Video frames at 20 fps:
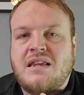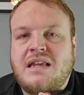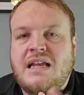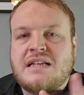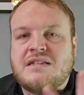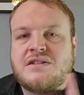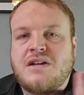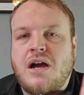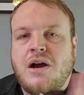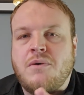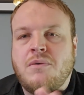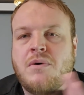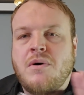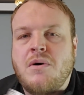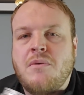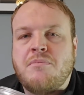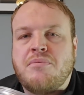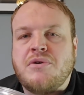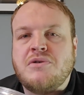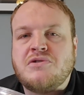let's go
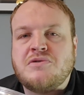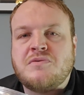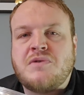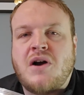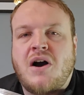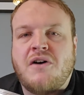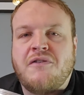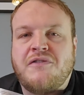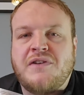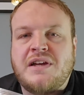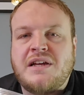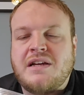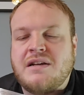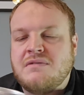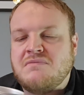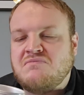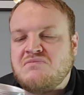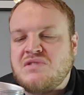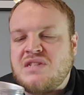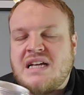brew some
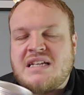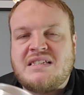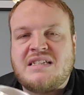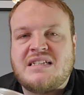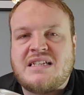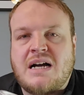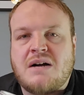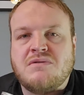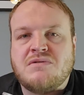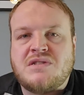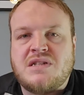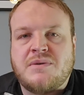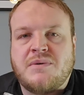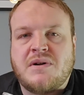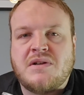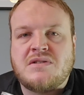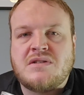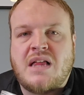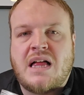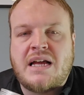coffee, test it out and see
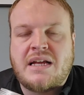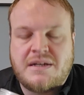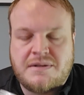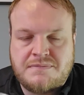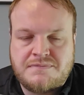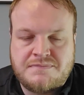what it's like.